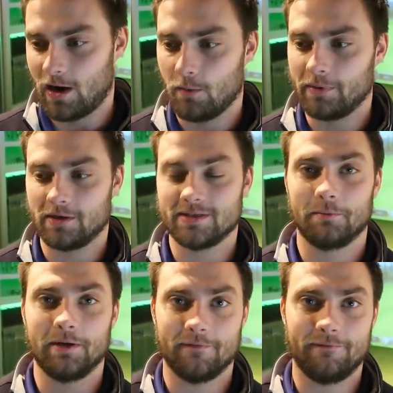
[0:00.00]
well, because
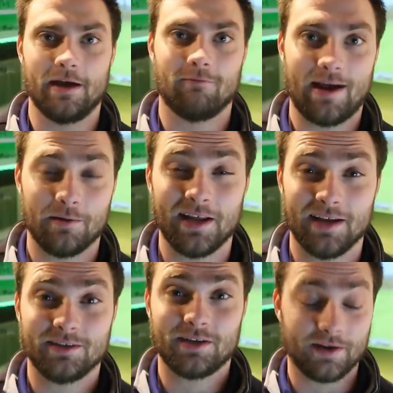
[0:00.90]
then we can fit around it.